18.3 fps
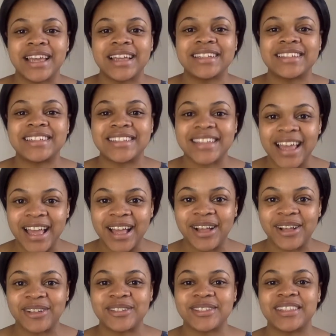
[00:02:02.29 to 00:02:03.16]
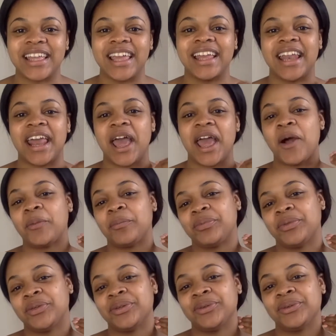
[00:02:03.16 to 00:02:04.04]
cells and help
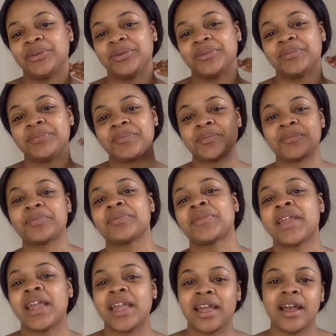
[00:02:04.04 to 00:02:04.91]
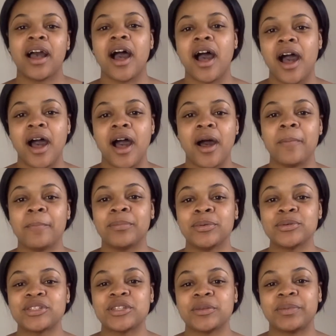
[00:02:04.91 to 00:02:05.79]
you
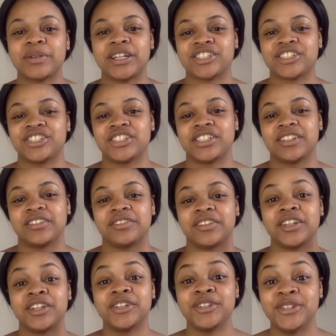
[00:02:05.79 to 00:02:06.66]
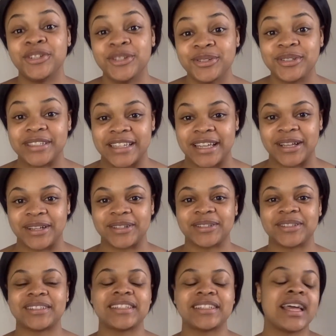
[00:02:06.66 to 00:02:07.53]
boost the production of new cells.
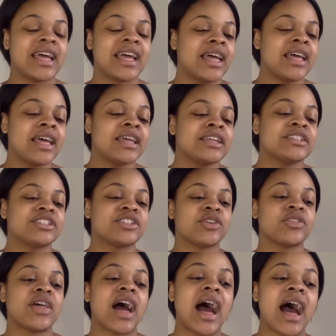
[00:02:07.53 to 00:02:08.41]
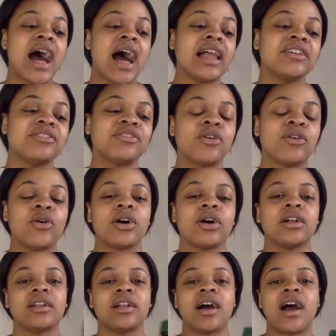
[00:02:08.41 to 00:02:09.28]
So the olive
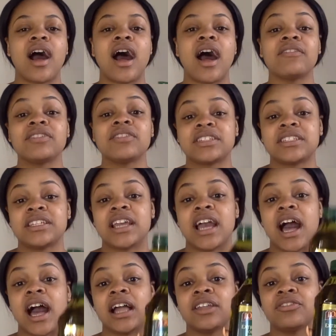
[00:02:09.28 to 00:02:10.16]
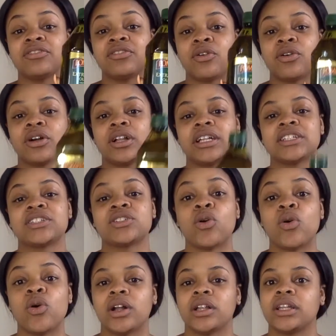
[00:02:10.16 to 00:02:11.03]
oil, obviously olive oil is
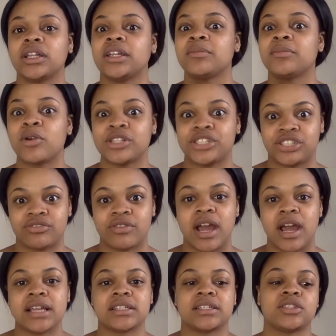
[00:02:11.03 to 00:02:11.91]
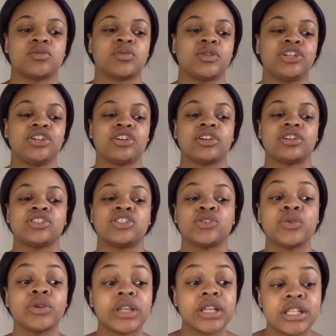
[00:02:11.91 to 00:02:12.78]
oil, it moisturizes. When you're
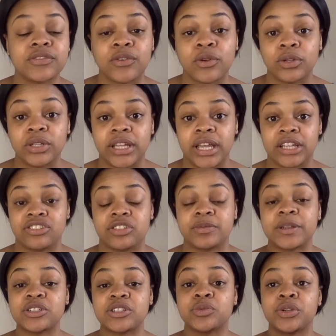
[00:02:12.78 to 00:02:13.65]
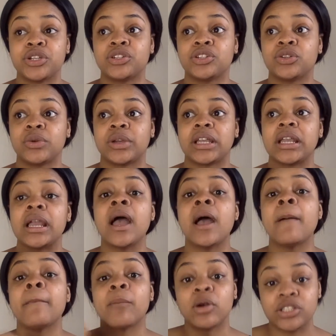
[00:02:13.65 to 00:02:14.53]
doing exfoliation, especially when you're doing
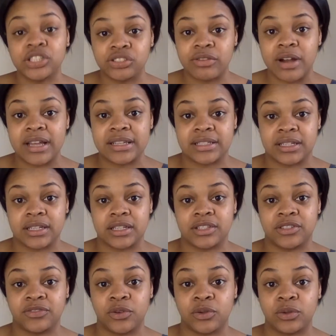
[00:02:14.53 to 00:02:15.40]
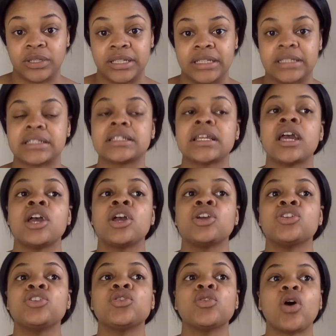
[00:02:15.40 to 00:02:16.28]
moisturizing exfoliants,
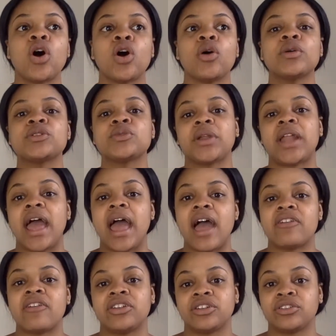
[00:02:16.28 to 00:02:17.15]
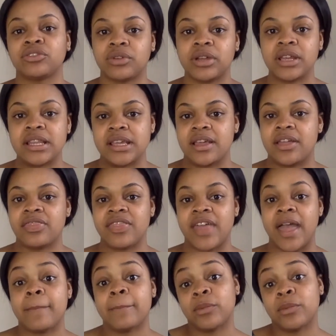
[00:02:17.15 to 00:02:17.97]
you always want to have an ingredient that